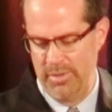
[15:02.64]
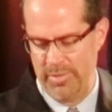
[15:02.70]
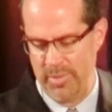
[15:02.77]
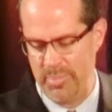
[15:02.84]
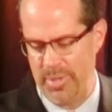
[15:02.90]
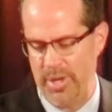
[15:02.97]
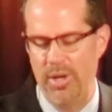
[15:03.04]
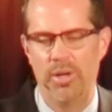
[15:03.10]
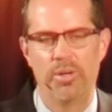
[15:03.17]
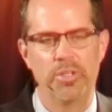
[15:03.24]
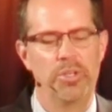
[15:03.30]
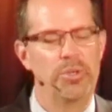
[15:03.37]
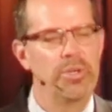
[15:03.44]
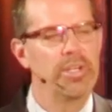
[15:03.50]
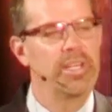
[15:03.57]
for
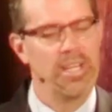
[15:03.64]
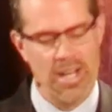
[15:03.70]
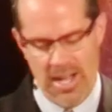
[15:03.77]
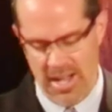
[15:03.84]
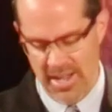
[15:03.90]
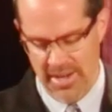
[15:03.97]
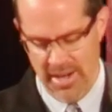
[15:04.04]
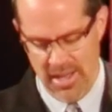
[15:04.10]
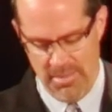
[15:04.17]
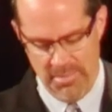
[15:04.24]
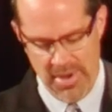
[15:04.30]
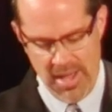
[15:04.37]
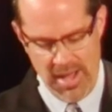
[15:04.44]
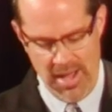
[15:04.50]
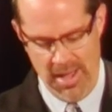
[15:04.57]
Paul. You're God, and
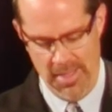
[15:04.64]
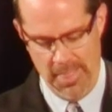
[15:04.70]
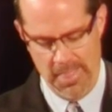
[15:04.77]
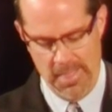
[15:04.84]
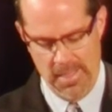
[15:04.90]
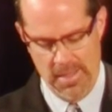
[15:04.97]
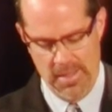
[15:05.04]
I'm not.